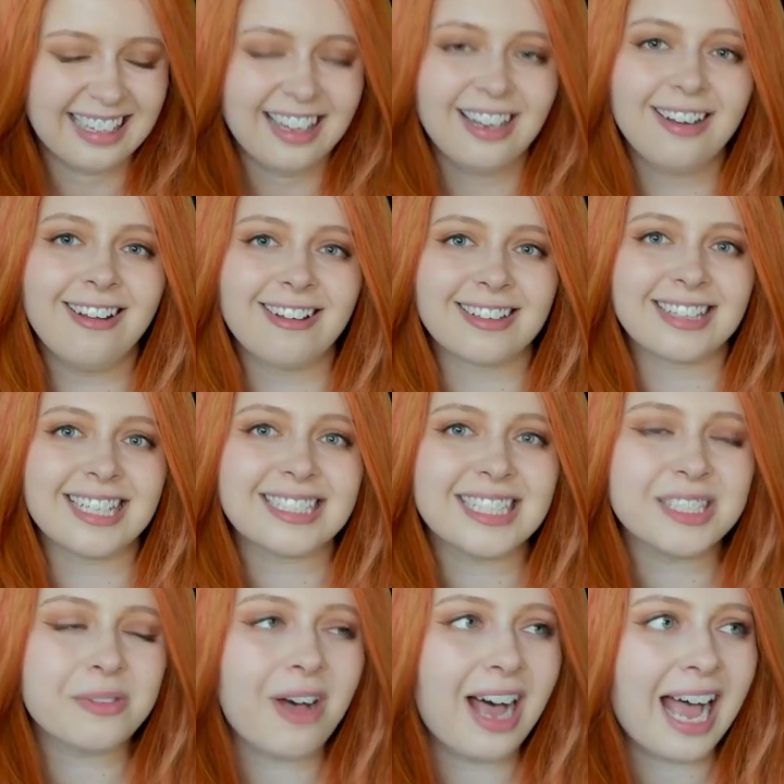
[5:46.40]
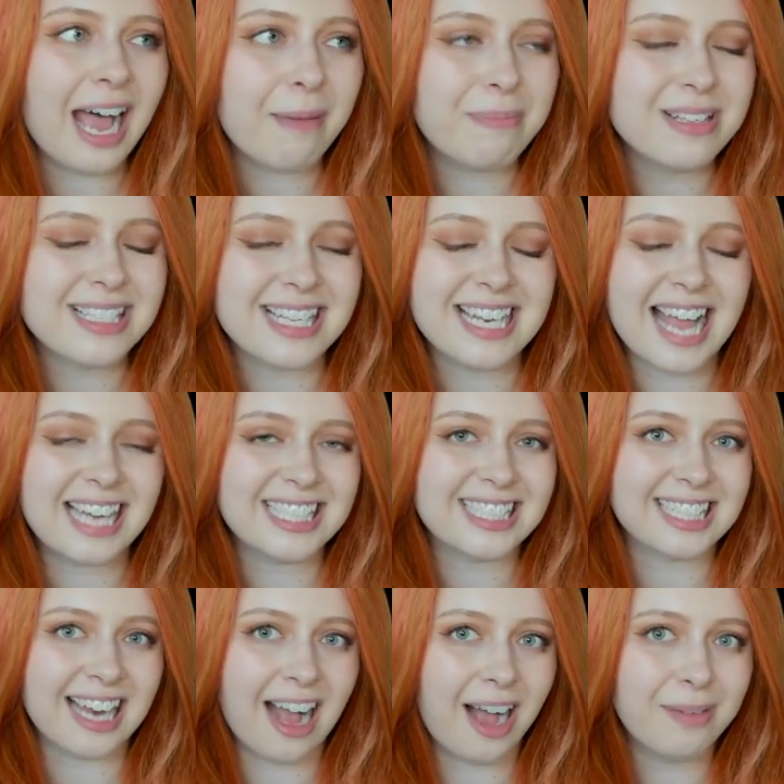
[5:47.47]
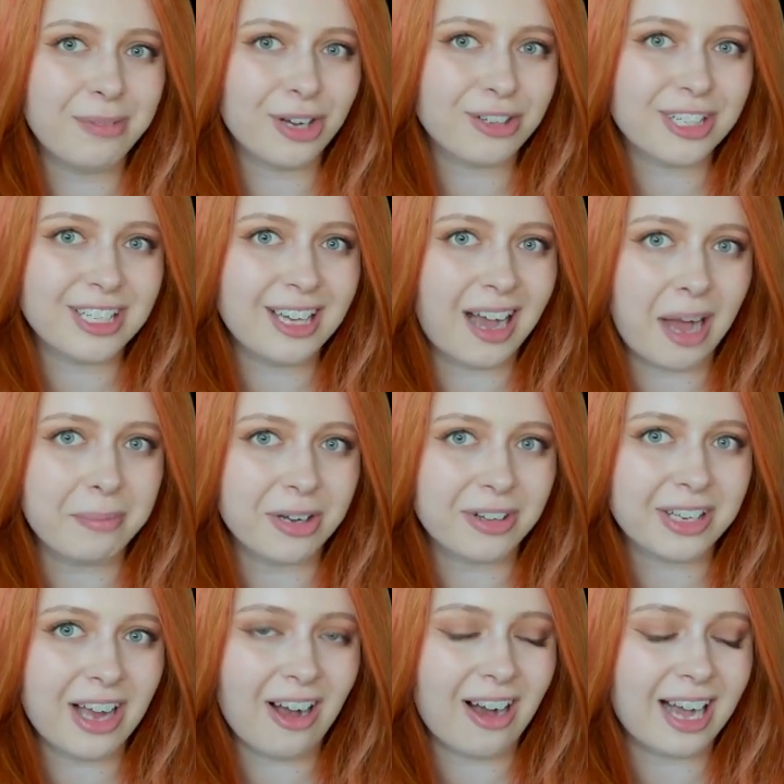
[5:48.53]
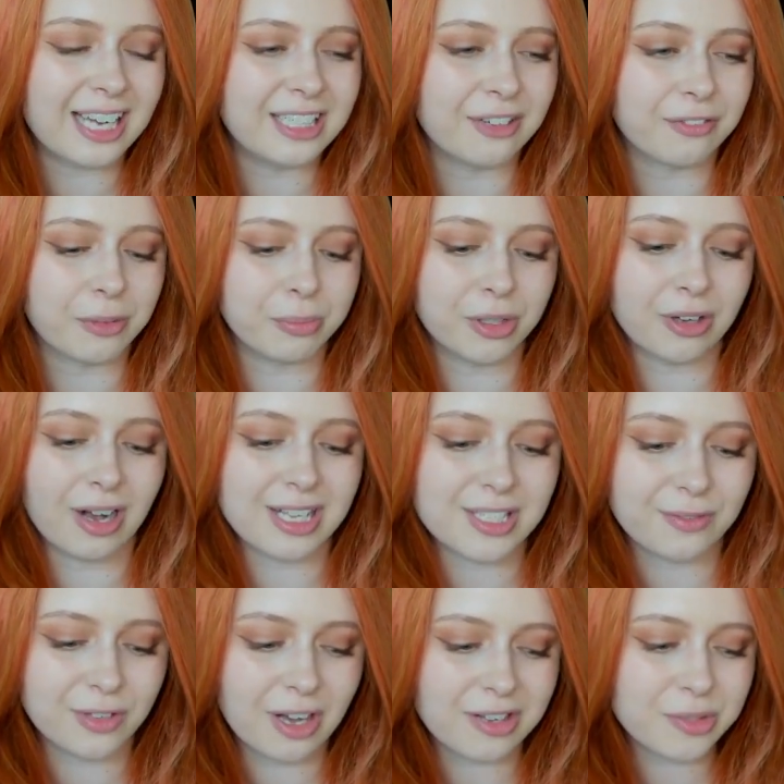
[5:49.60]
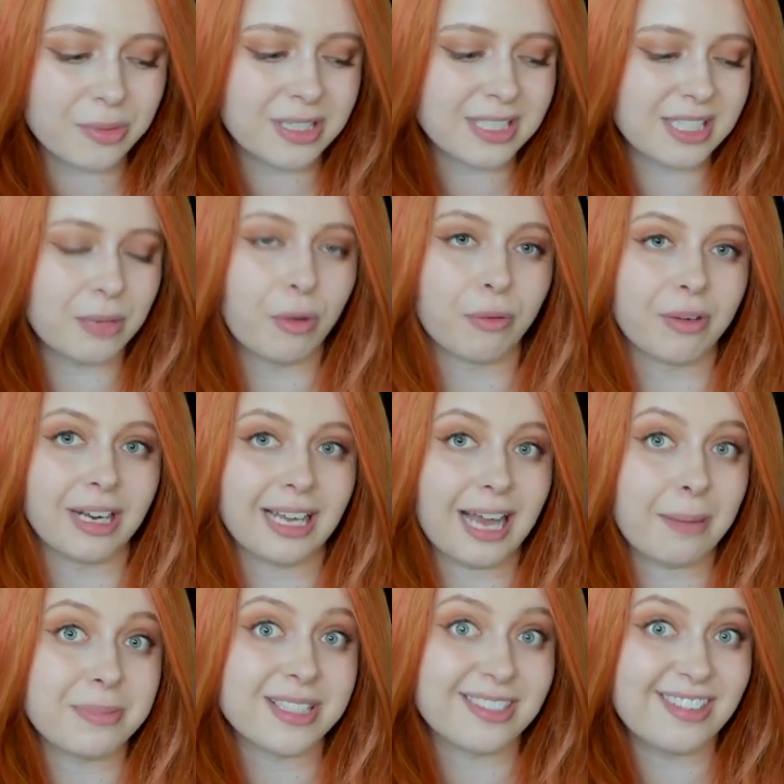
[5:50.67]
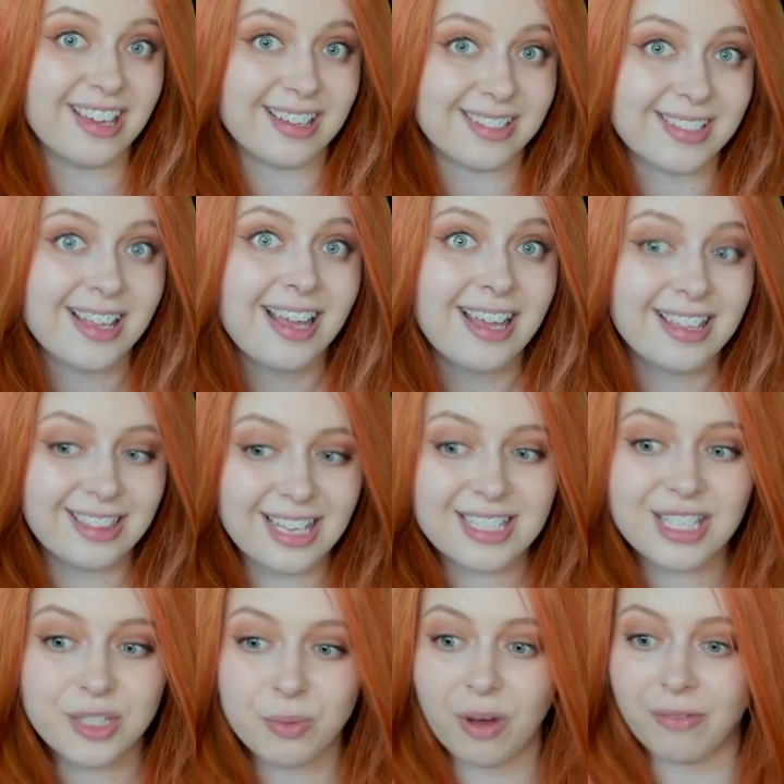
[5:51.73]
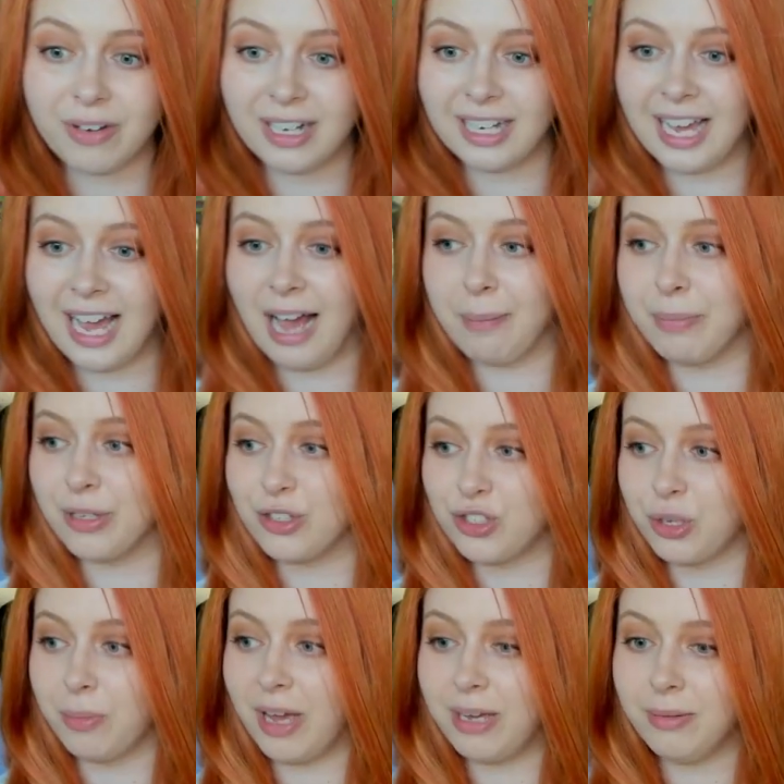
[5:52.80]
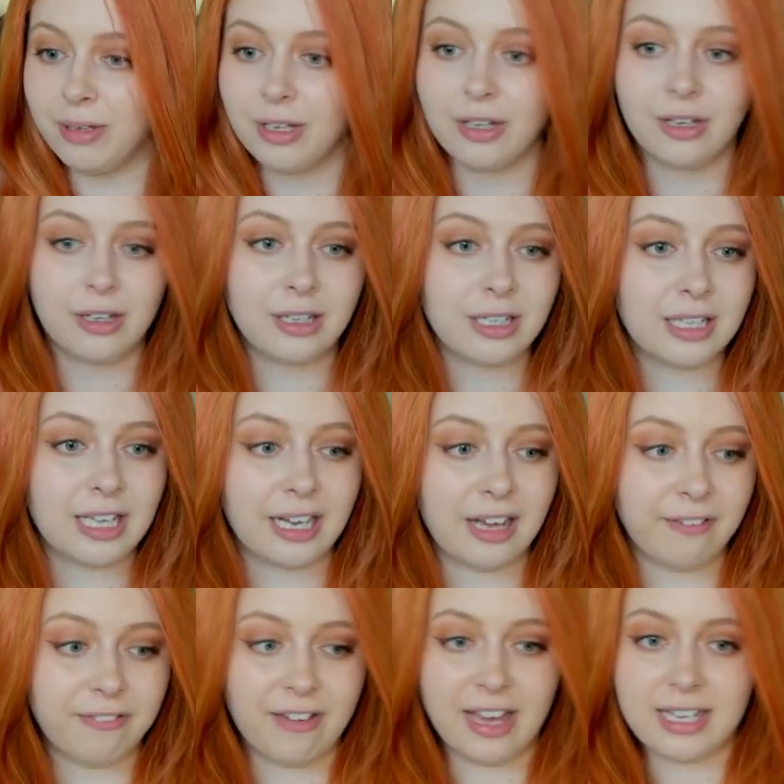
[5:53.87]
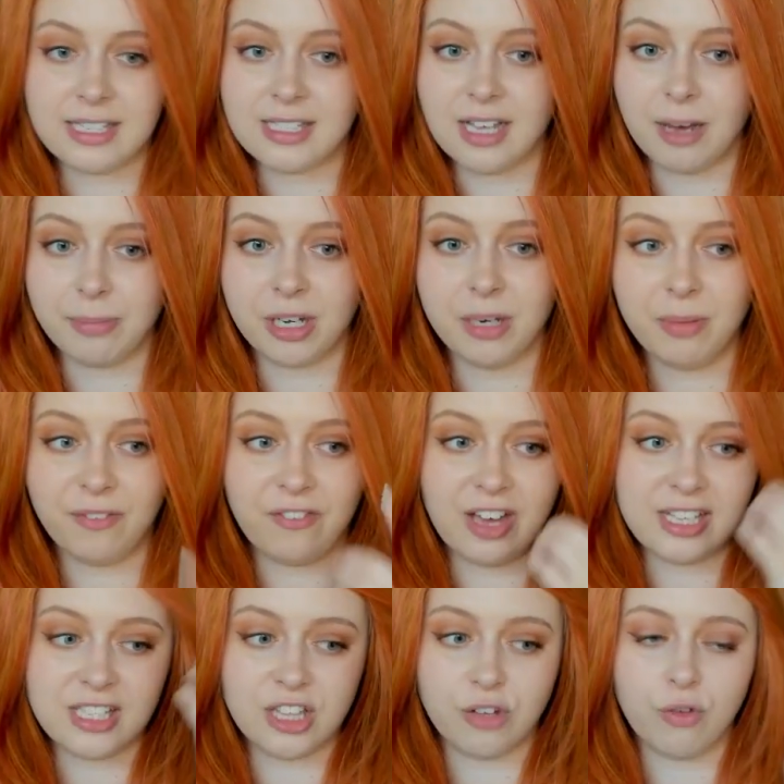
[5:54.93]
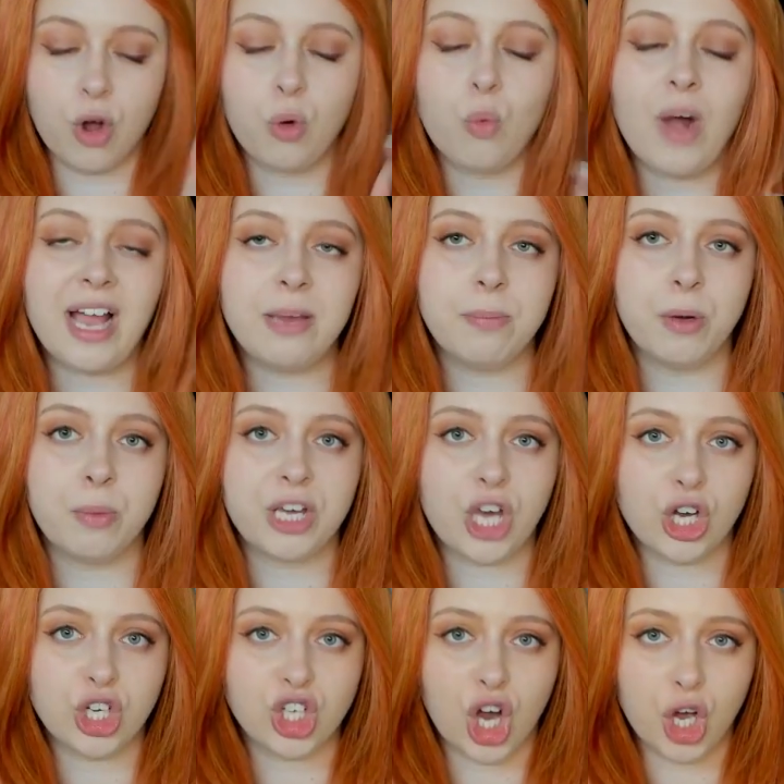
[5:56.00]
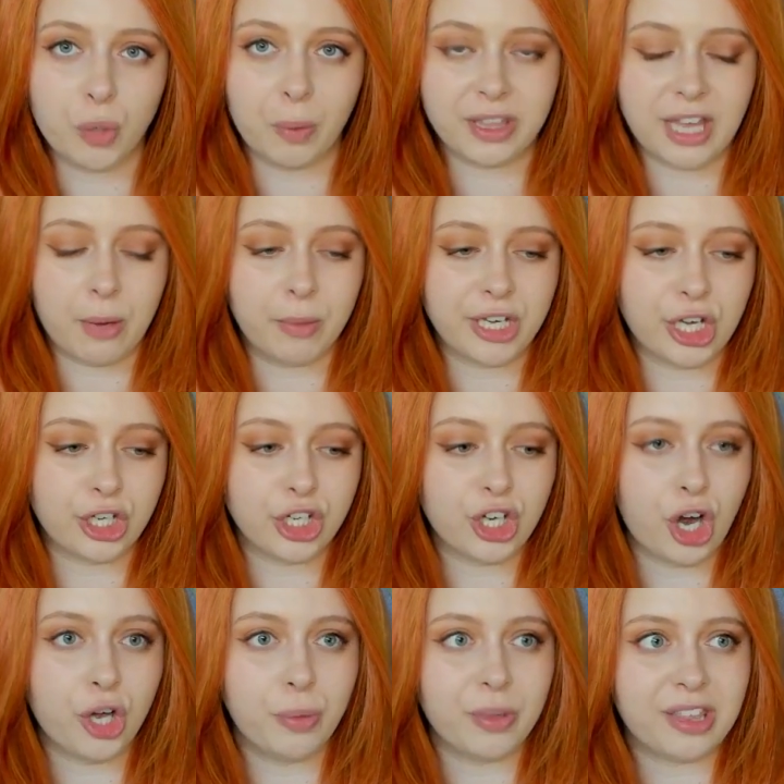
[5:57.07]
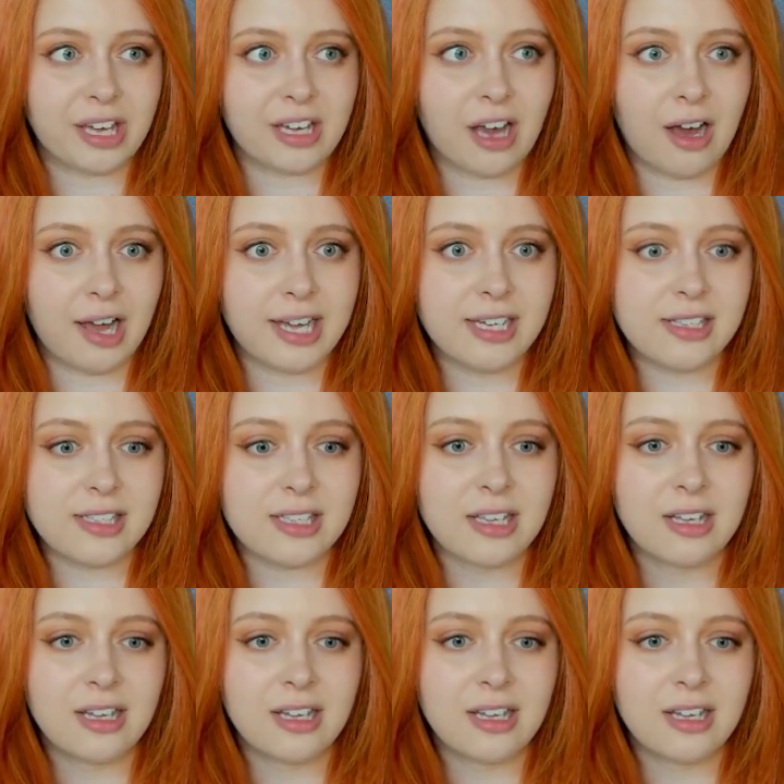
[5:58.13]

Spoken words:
Look, this is what happens in editing. I'm not gonna hide it from you guys. If you guys want to see what really happened, this is what really happened. So maybe, can I face? I'm going to be facing the wrong way, but we're going to go with it. We're going to go with it, guys.